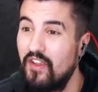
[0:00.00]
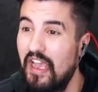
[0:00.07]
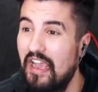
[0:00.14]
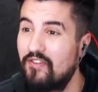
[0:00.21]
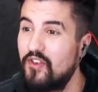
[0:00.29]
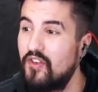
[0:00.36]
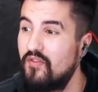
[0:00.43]

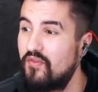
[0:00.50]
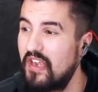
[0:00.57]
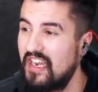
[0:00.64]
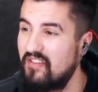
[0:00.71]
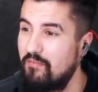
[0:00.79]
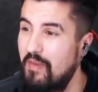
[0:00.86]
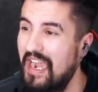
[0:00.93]
after you've
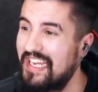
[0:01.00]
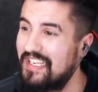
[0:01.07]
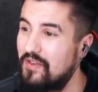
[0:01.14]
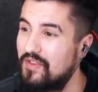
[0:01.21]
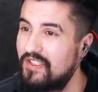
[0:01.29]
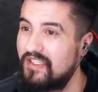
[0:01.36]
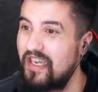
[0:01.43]
kind of mined
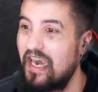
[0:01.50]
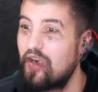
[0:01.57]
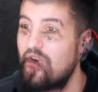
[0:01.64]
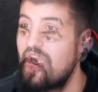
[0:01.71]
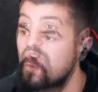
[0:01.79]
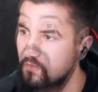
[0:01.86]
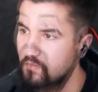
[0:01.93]
out this
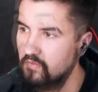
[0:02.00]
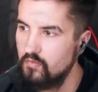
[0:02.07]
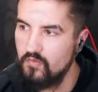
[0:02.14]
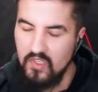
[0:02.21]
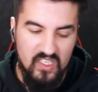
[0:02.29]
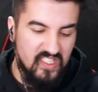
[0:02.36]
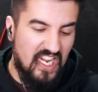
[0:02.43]
entire area,
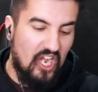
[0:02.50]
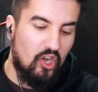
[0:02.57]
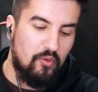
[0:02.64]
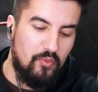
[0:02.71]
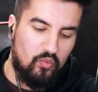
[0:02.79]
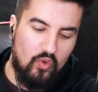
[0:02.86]
terrible